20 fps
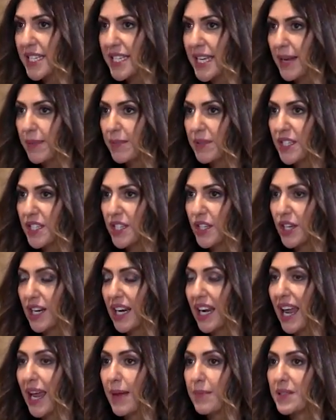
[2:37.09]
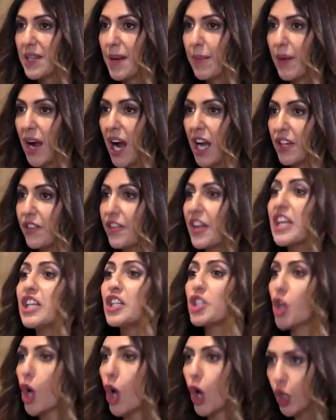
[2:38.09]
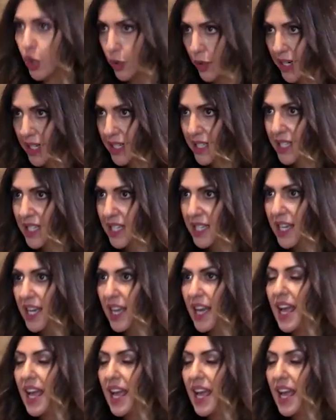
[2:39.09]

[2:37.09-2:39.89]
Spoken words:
seems to claim some kind of intolerance,